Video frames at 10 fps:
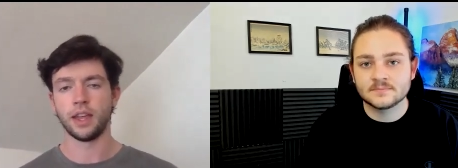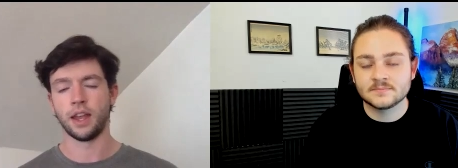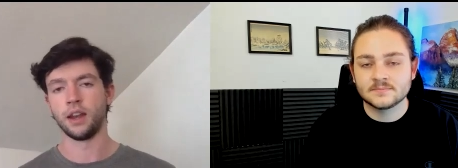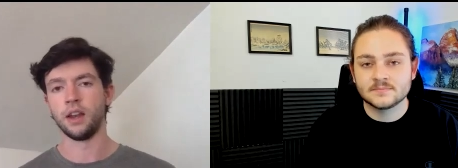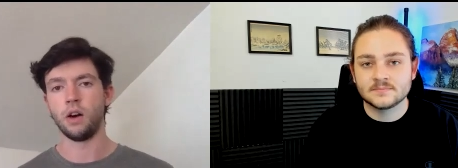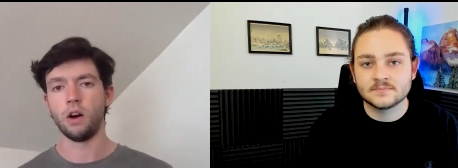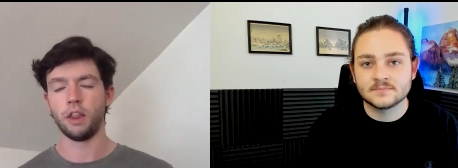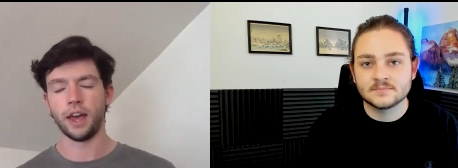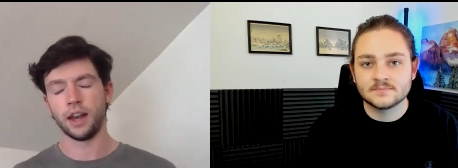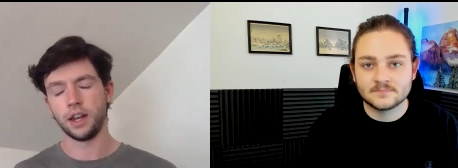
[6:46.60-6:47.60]
Speaker 1: than all
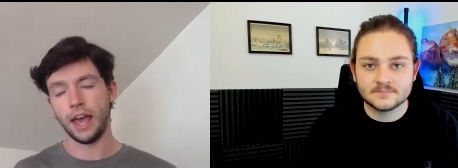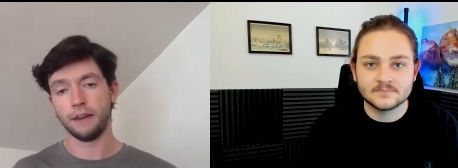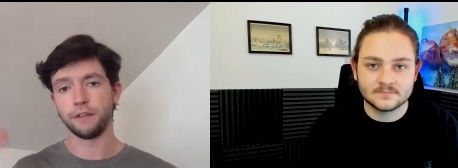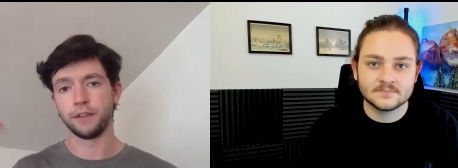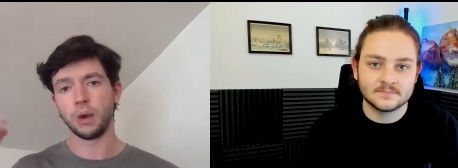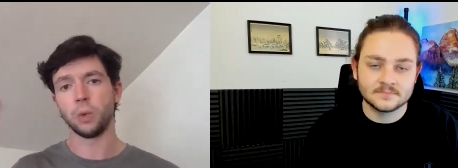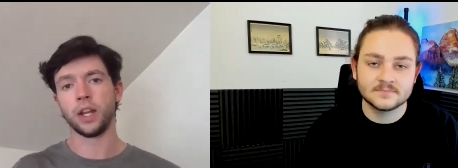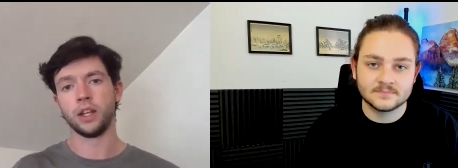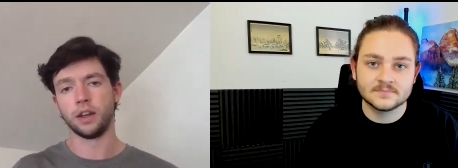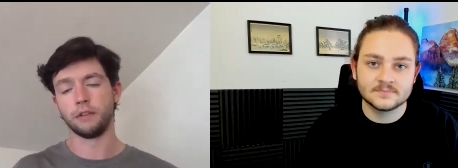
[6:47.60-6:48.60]
that effort that
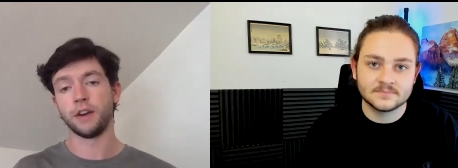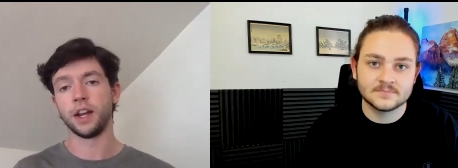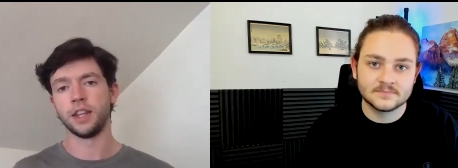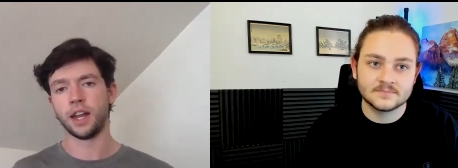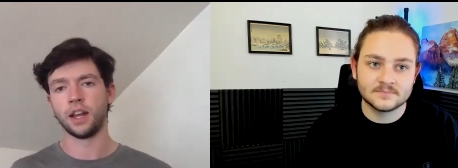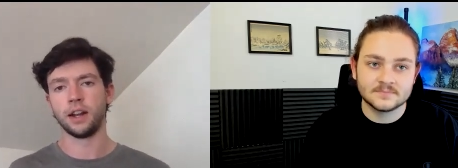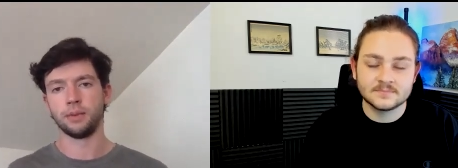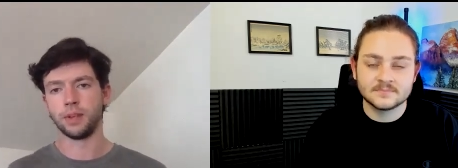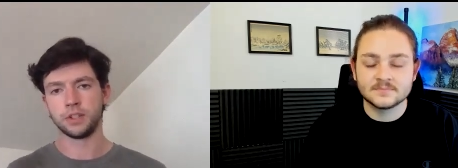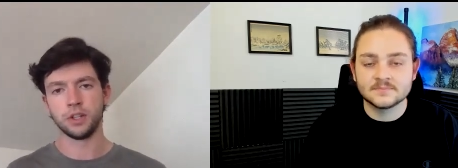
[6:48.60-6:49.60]
went into finding that item.
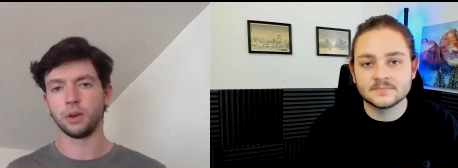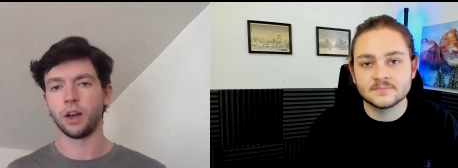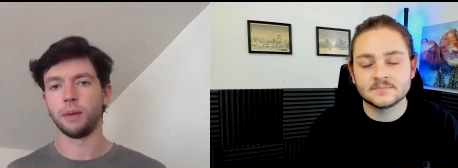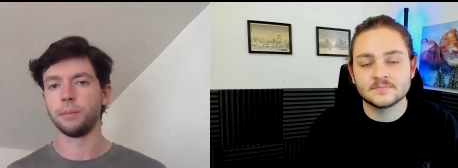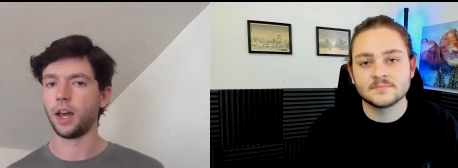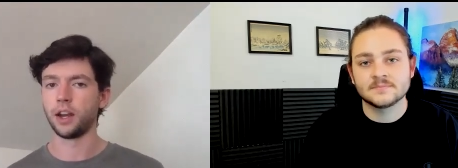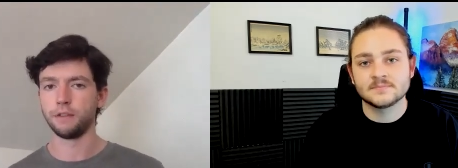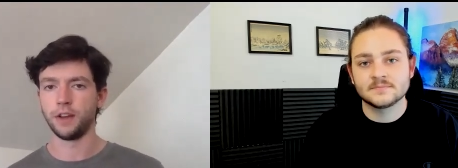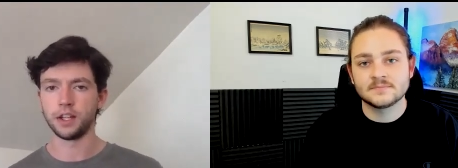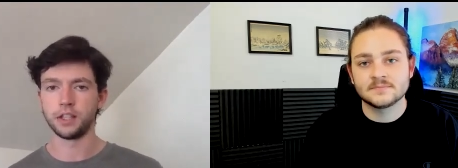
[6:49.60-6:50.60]
There's no compounding
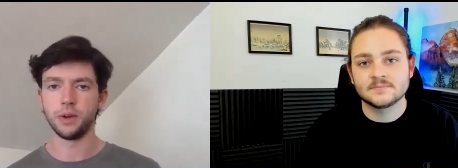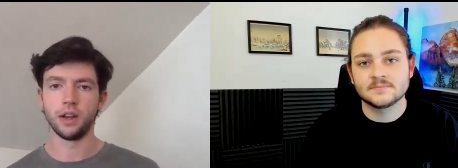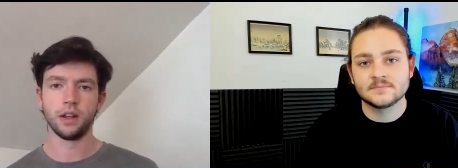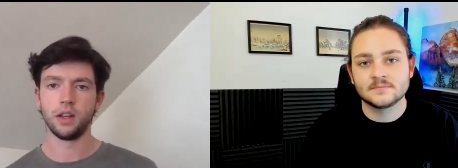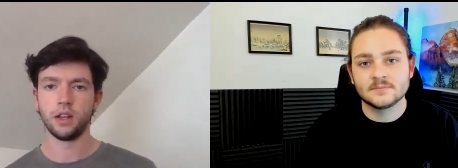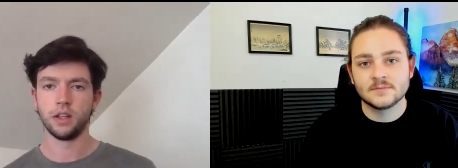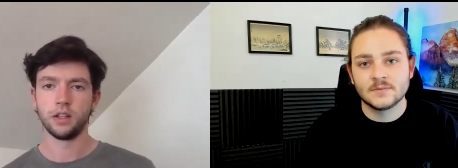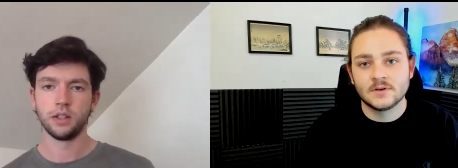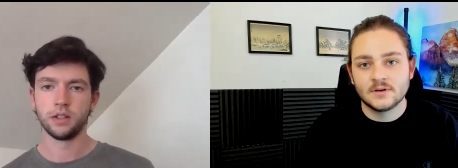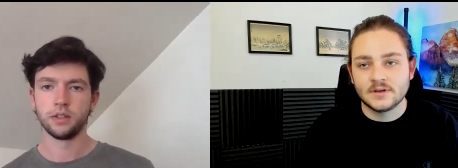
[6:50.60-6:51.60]
effect to it.
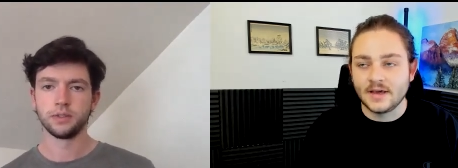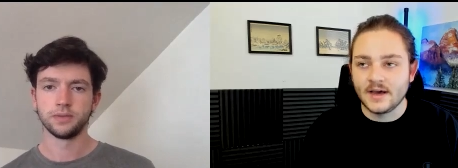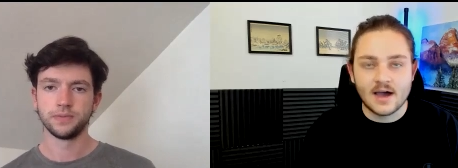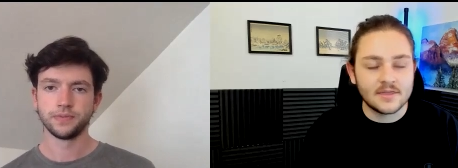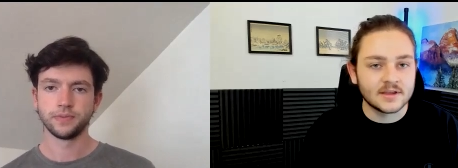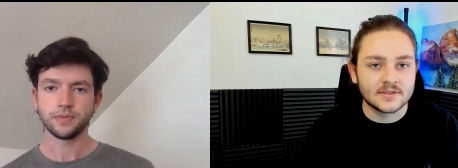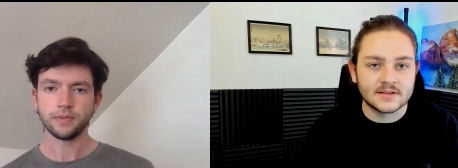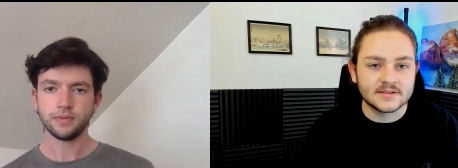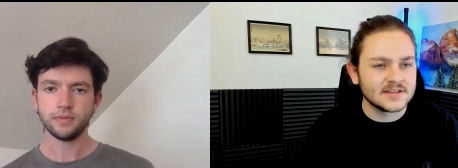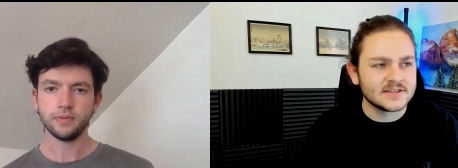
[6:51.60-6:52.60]
Speaker 2: Yeah, I
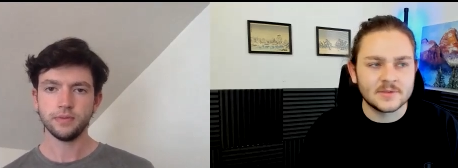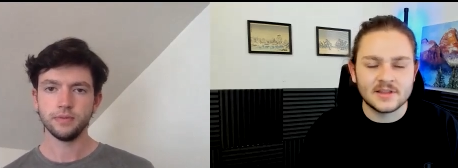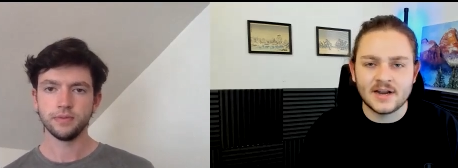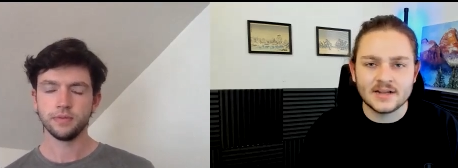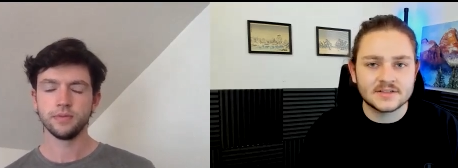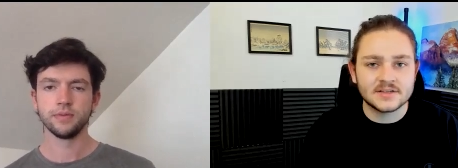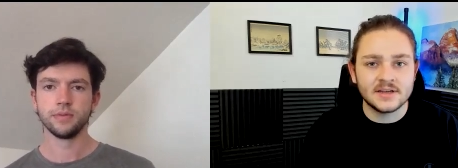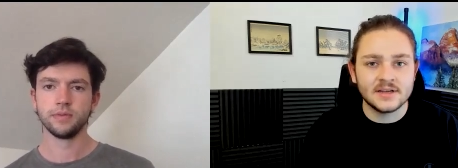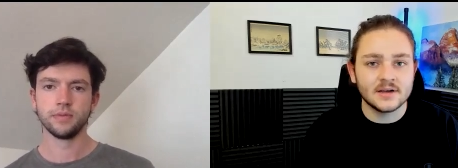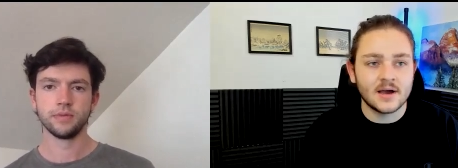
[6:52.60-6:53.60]
think that that's something that I
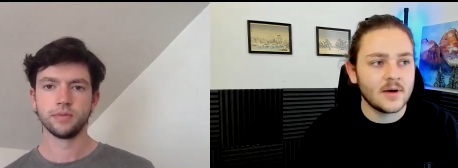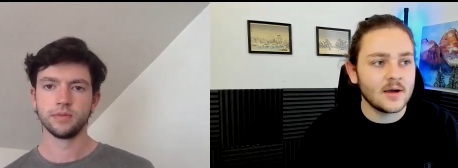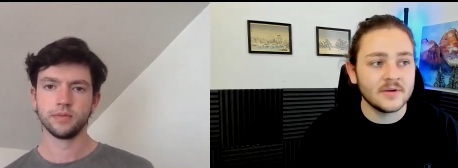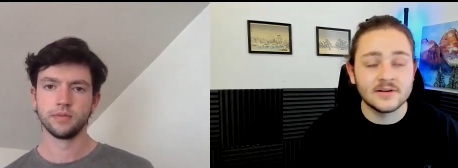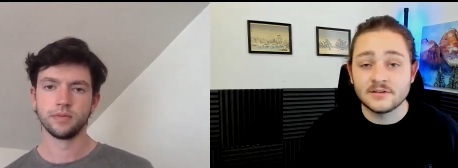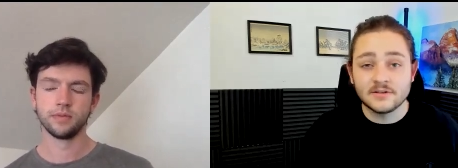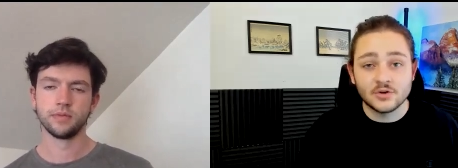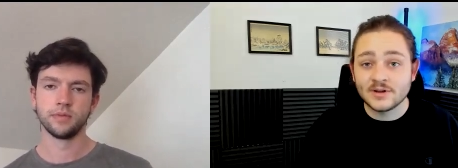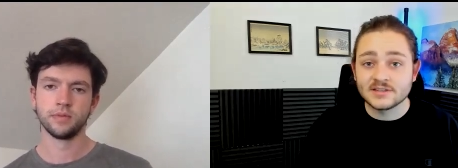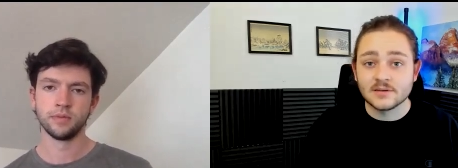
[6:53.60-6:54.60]
see. I, have
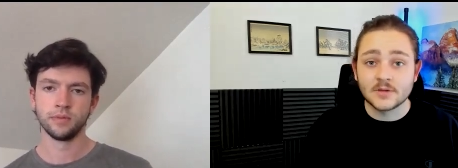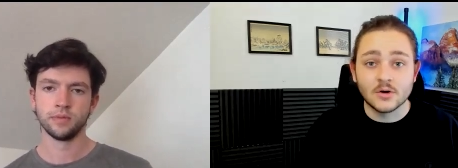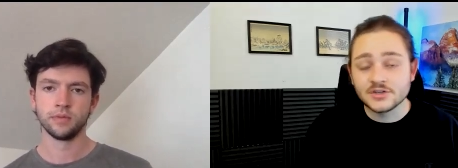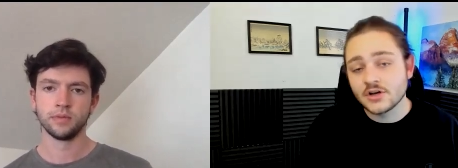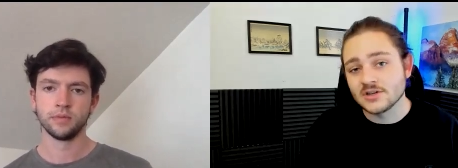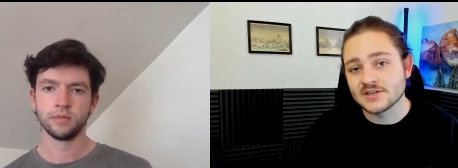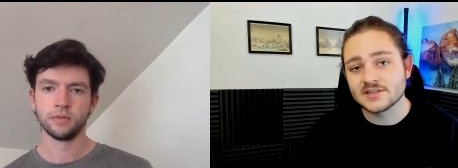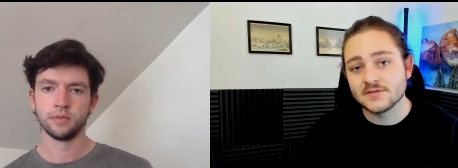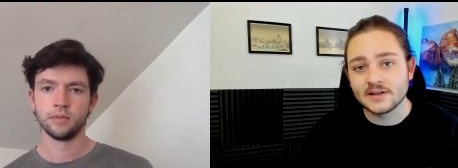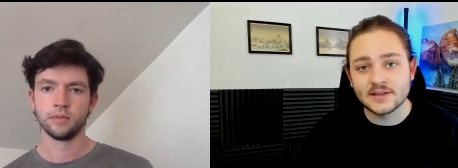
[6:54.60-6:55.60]
been doing some coaching
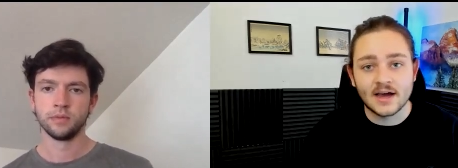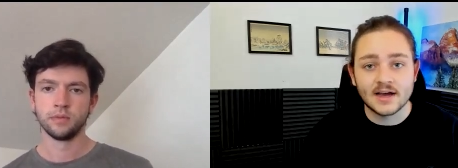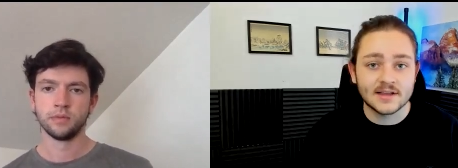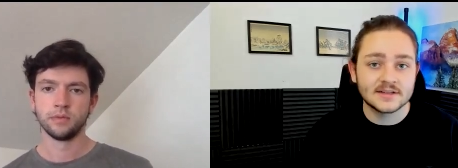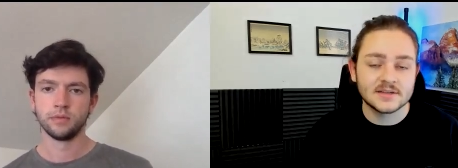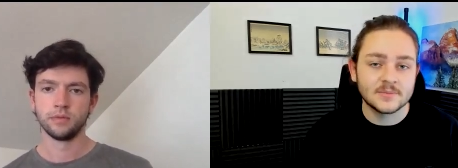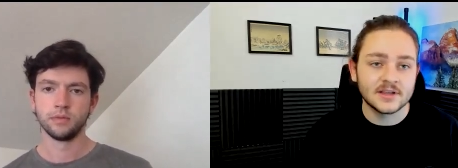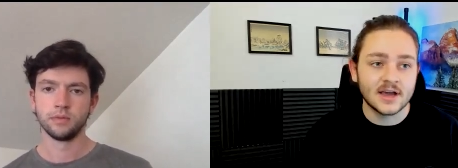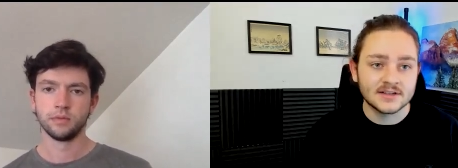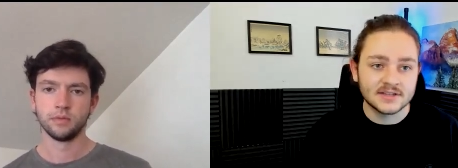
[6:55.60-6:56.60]
calls and stuff like that. I, that's
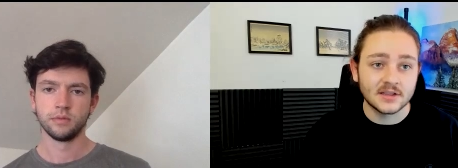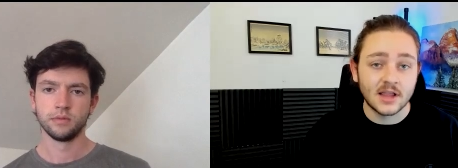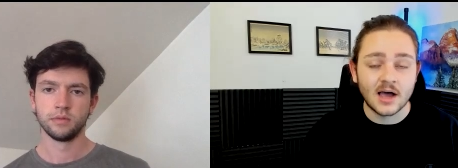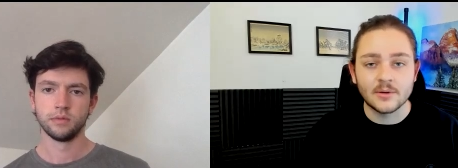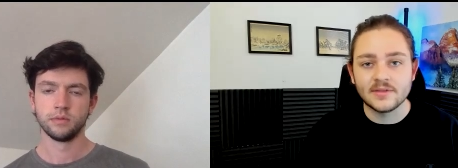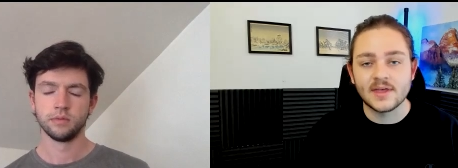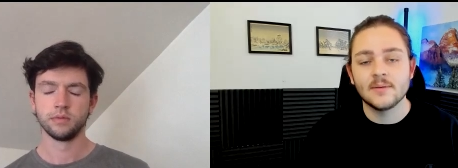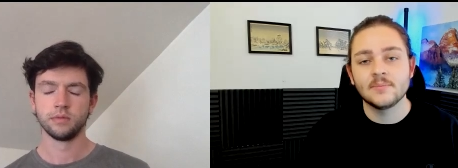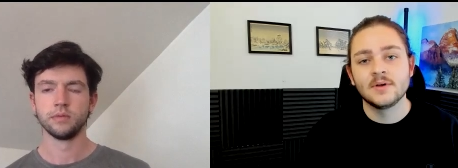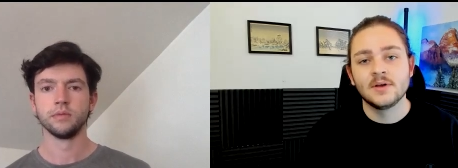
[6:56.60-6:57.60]
something I see a lot with
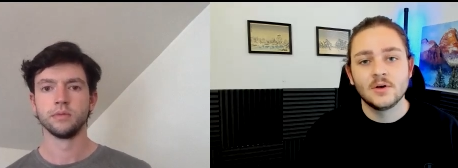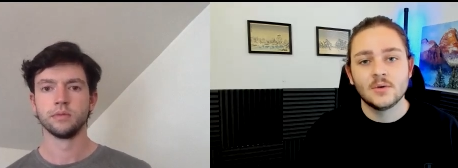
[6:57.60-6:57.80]
them